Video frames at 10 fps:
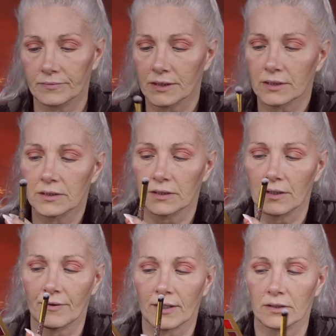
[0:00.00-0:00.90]
Let's see
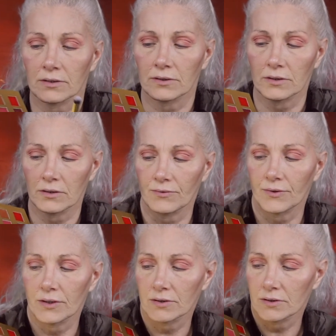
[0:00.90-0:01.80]
if I can turn it over
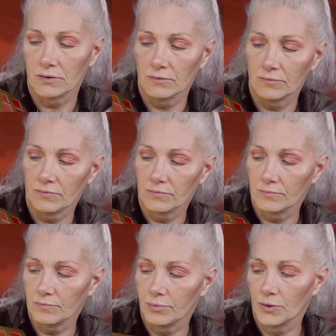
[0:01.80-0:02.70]
and still
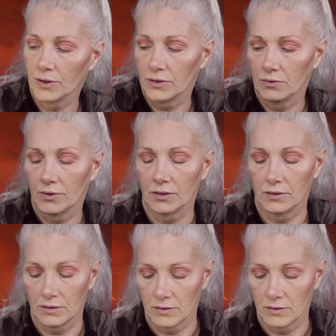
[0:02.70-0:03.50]
point to it.